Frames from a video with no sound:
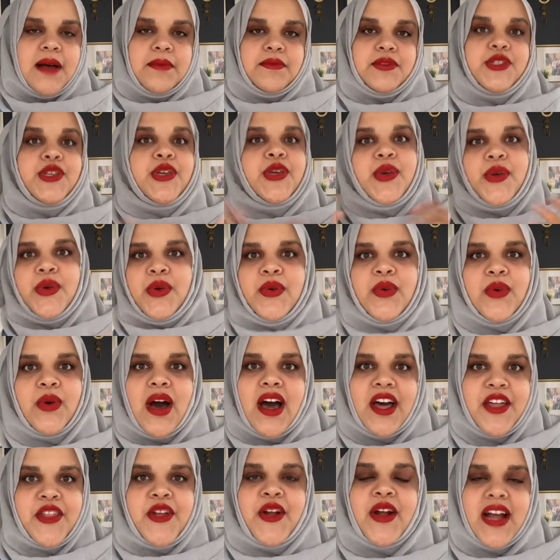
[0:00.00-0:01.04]
to
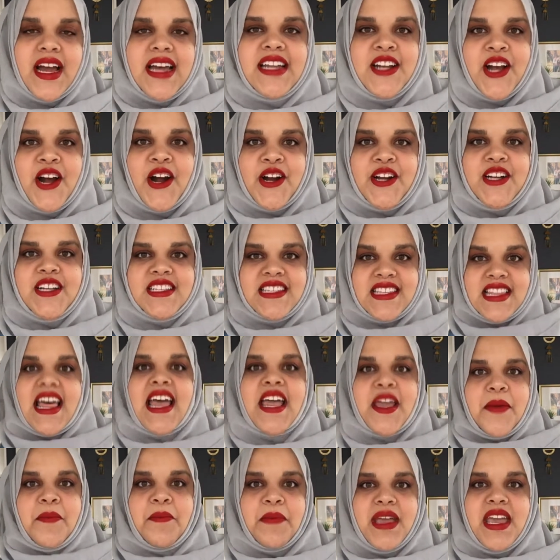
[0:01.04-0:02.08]
other henna artists
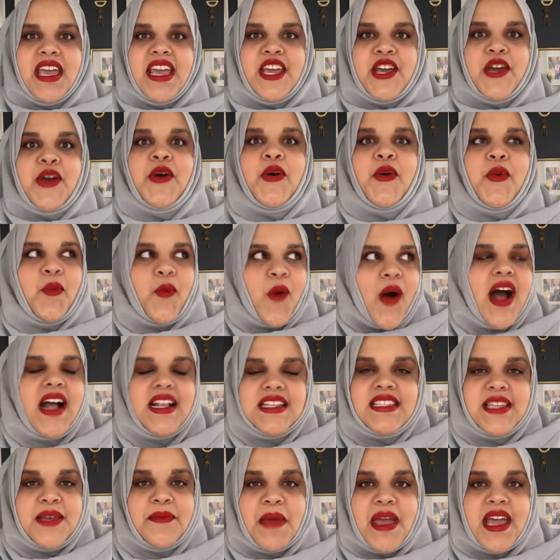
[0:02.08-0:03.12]
like me who
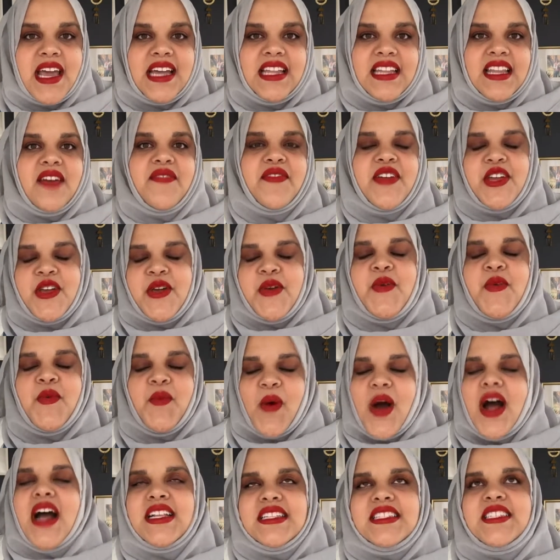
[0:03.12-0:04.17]
want to make a living, who
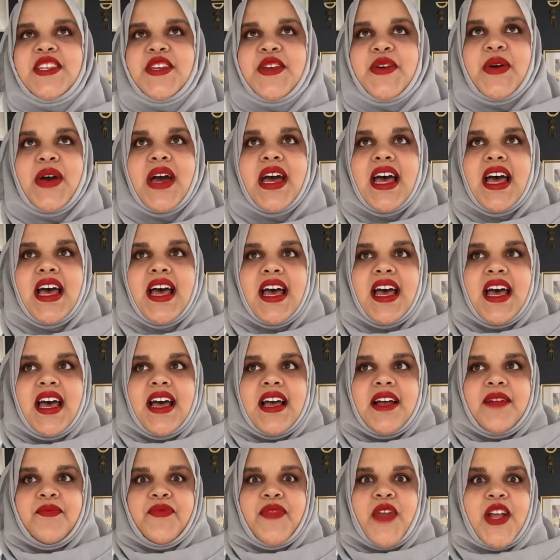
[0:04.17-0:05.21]
want to
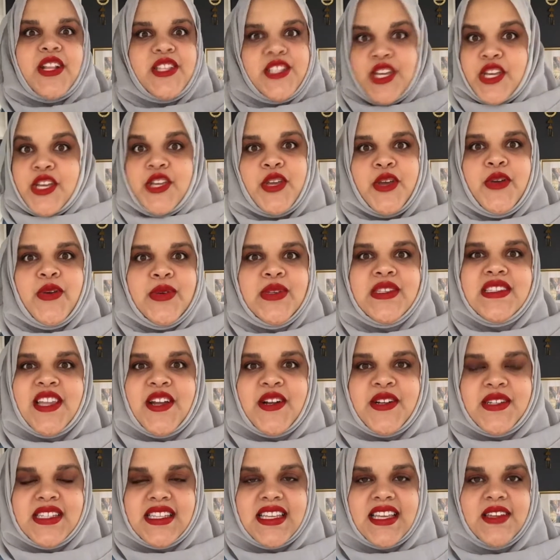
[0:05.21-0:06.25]
use
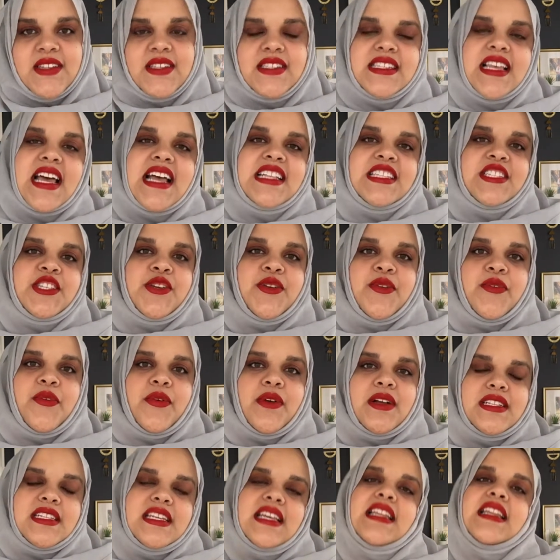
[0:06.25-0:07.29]
their skill set to
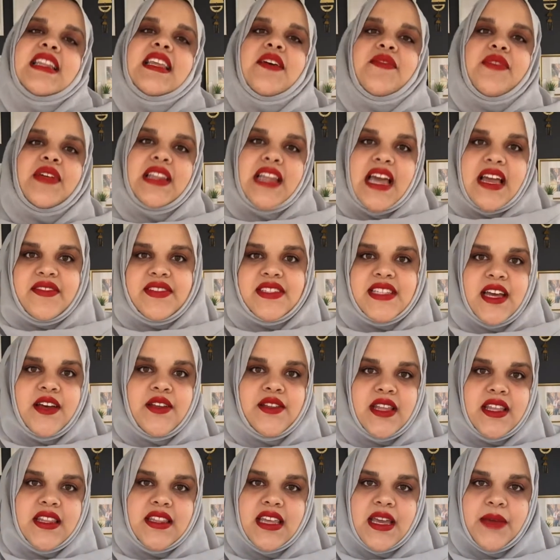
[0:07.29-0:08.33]
live a lifestyle
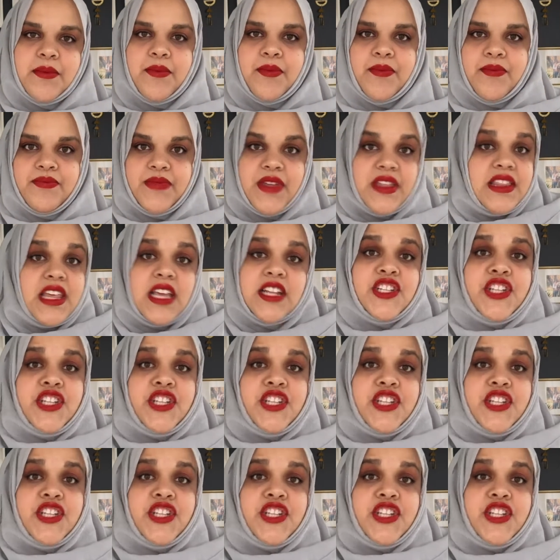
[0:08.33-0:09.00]
that they